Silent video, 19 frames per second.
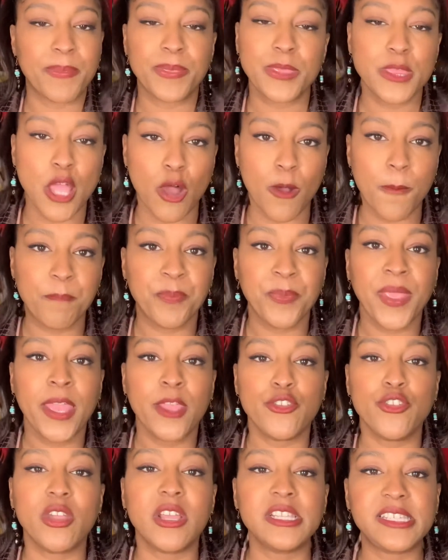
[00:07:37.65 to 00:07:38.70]
No,
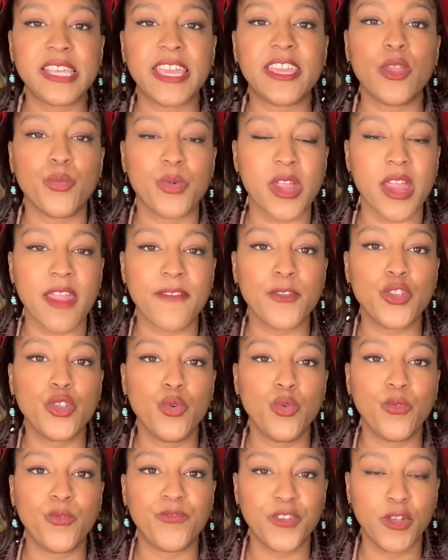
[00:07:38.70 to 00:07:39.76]
you can take it wherever
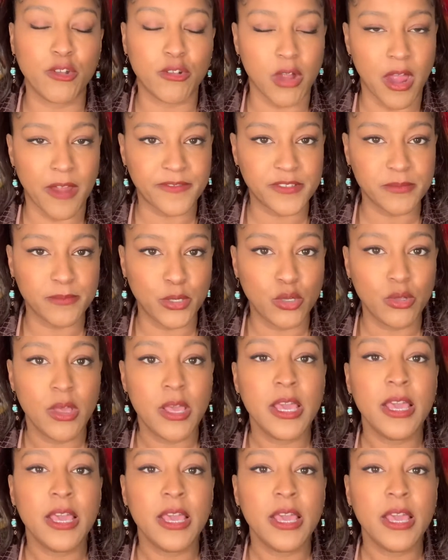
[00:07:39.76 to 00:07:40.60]
you feel comfortable.